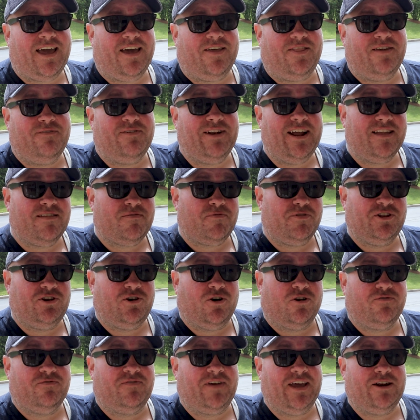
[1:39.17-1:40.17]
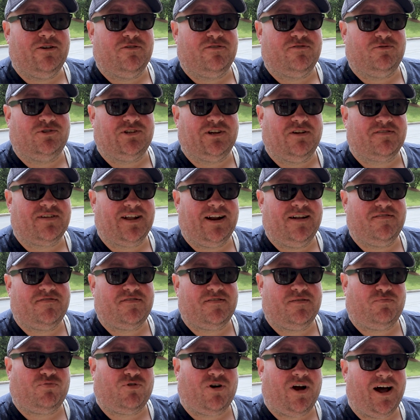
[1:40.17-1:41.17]
and they even had some of the Darth Vaders, which I was kind of
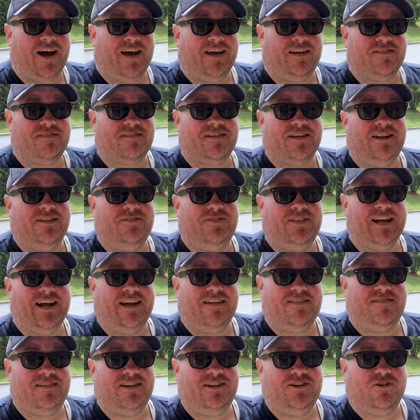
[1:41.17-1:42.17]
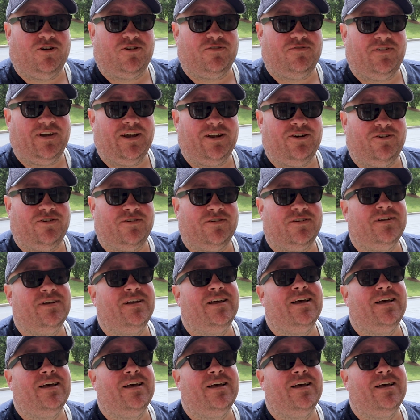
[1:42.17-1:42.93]
surprised. I didn't think I'd see Darth Vader.